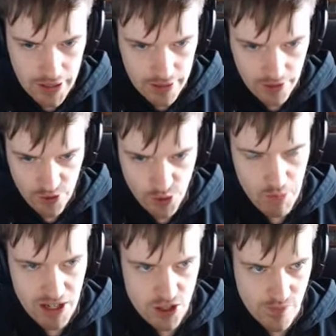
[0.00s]
I forgot to
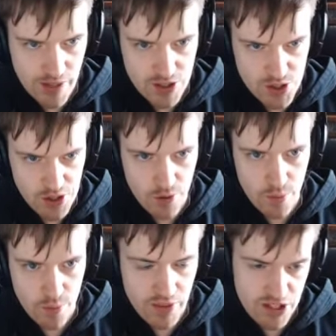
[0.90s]
mention that, so
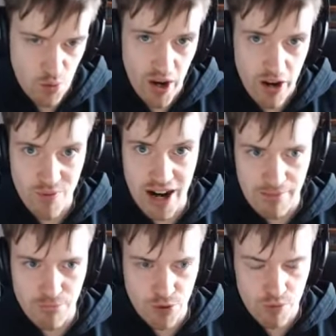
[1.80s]
that's why I
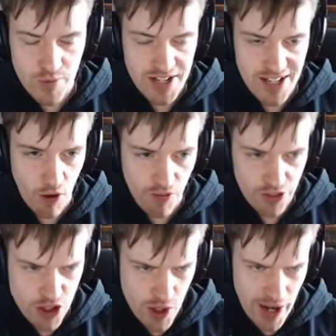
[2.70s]
rammed Riddick off
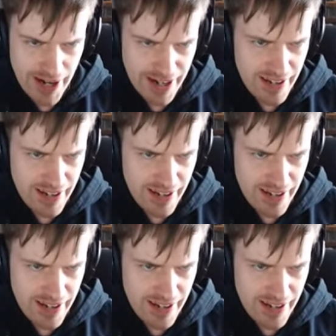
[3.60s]
the track.